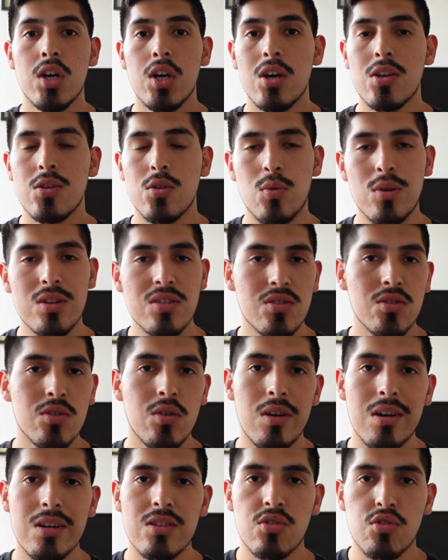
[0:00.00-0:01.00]
So it's
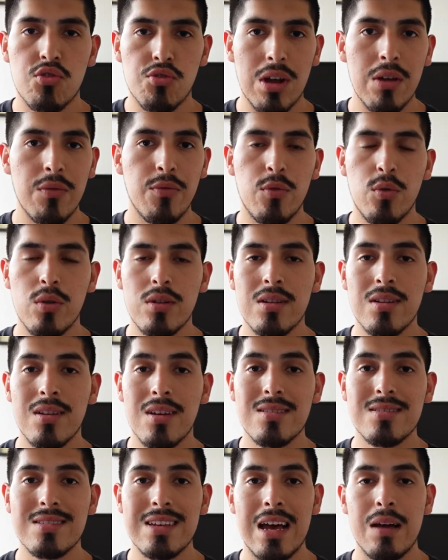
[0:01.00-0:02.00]
not as straightforward an
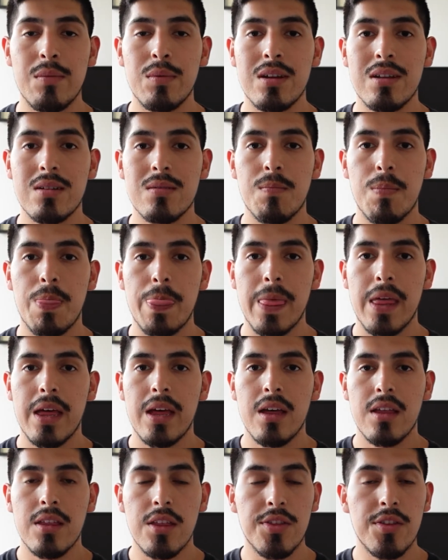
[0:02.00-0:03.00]
exam
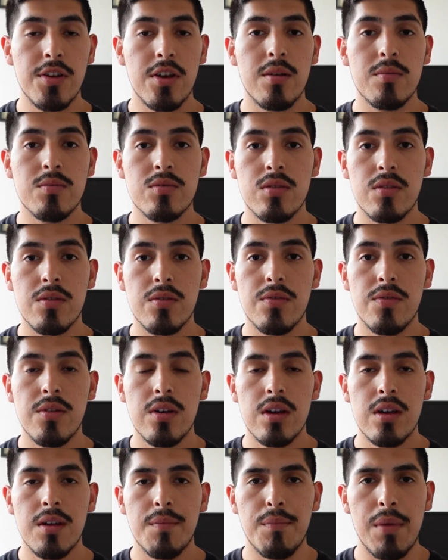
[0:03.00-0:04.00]
in terms of
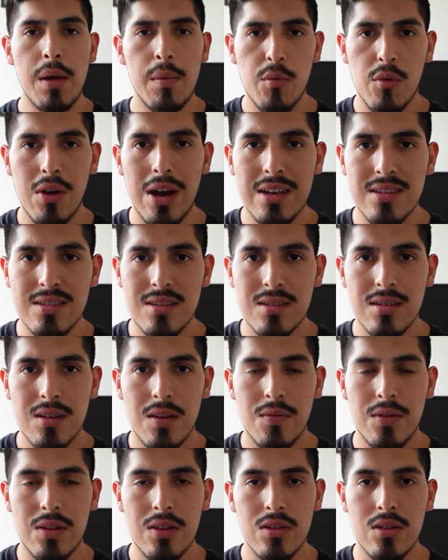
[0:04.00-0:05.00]
memorizing
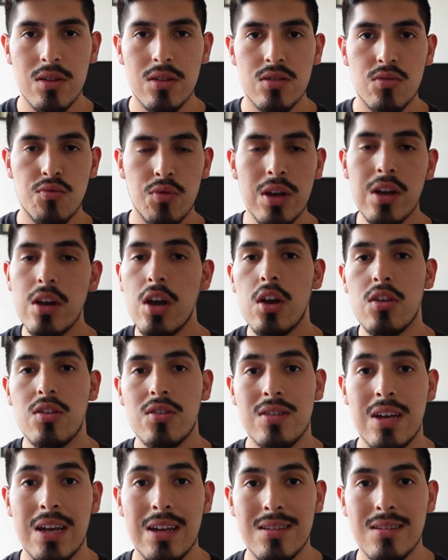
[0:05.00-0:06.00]
something and just
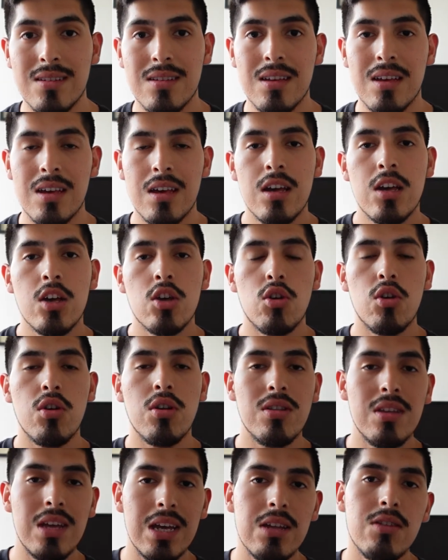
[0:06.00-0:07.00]
regurgitating. You
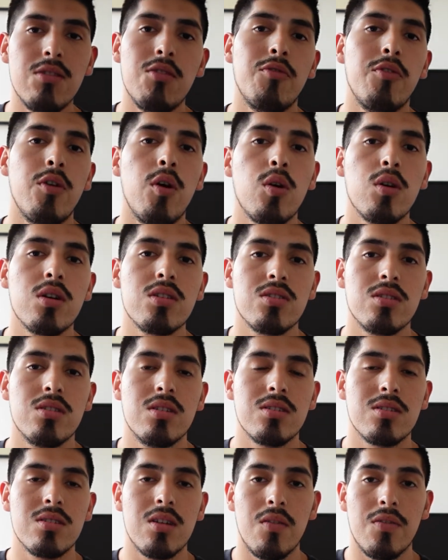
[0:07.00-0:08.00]
need to focus on the
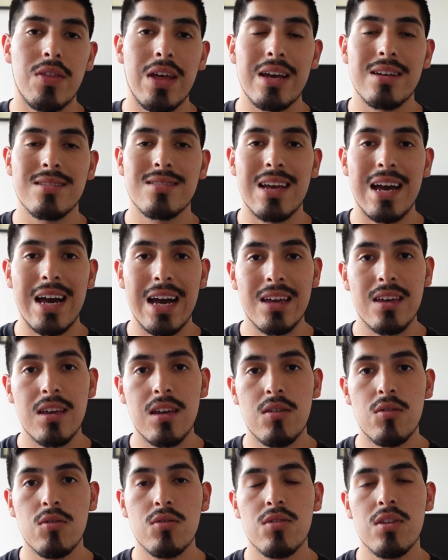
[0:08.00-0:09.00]
stuff that is high
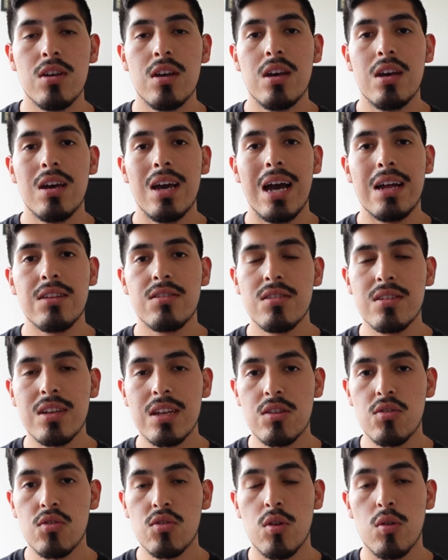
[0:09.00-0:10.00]
yield, and you
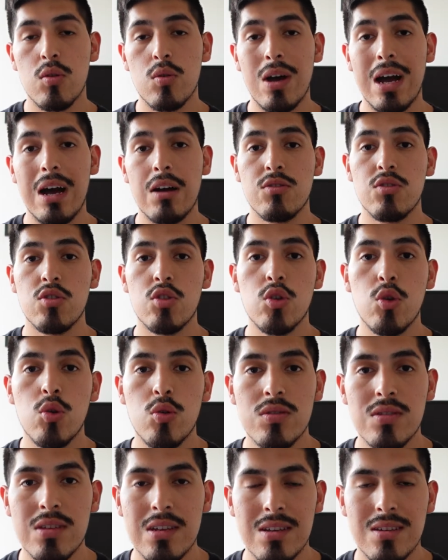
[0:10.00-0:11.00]
need to know how to
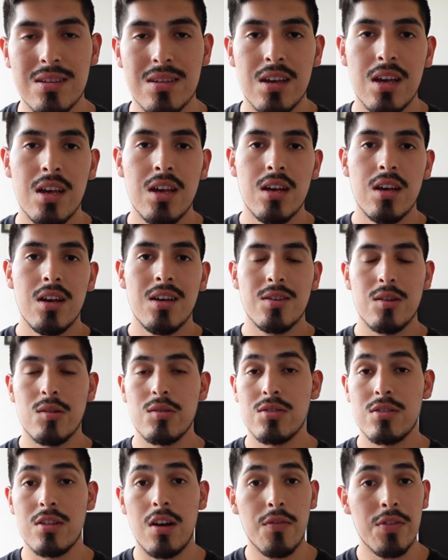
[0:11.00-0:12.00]
use it. So
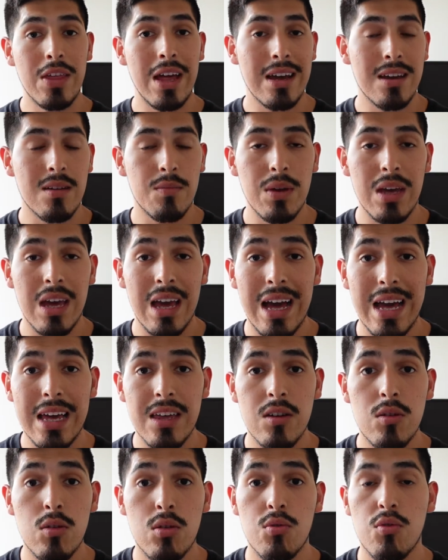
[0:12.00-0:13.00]
stuff that can be high
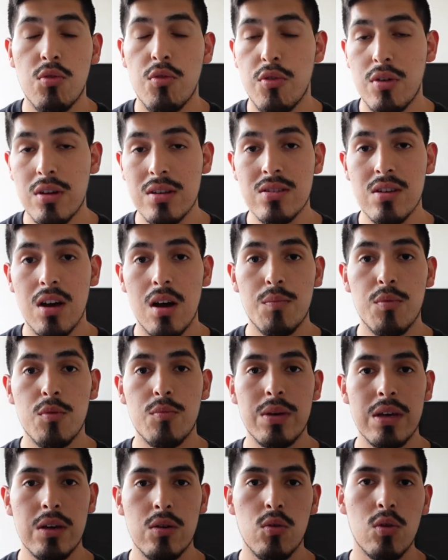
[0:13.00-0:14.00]
yield will, for example,
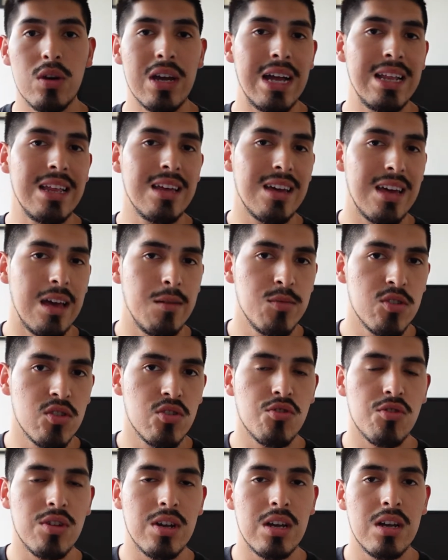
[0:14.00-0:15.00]
be organic
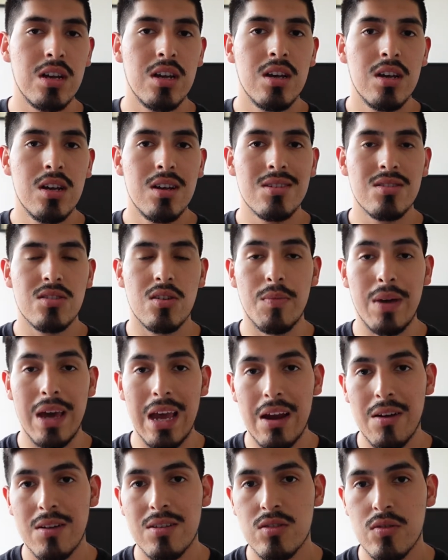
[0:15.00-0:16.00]
chemistry, some
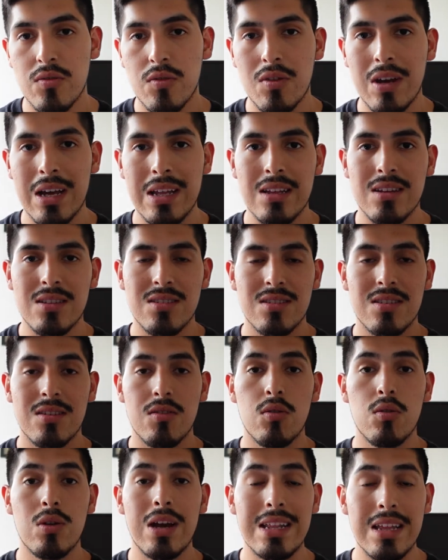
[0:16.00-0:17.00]
areas of
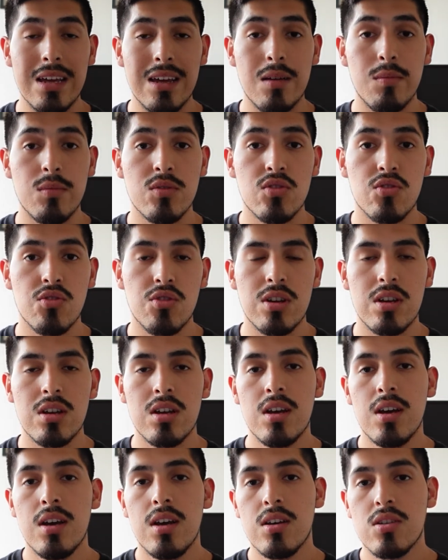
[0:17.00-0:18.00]
organic chemistry,
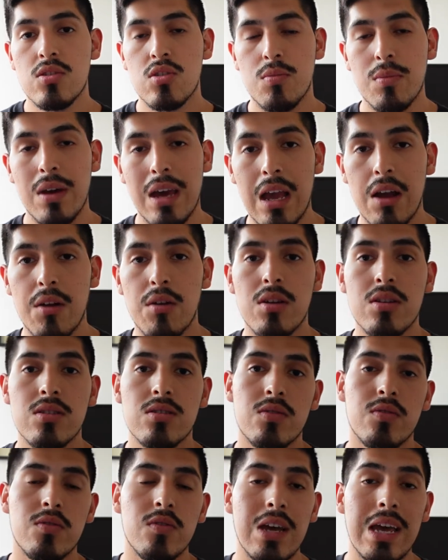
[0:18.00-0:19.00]
some areas
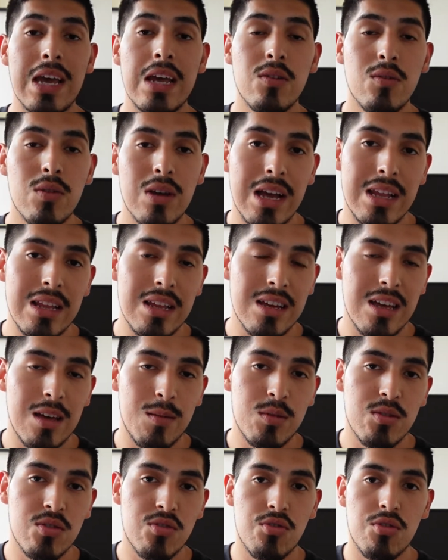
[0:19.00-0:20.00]
of inorganic
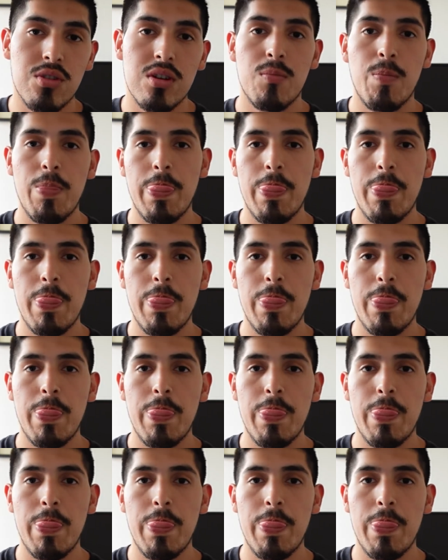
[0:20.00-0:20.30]
chemistry,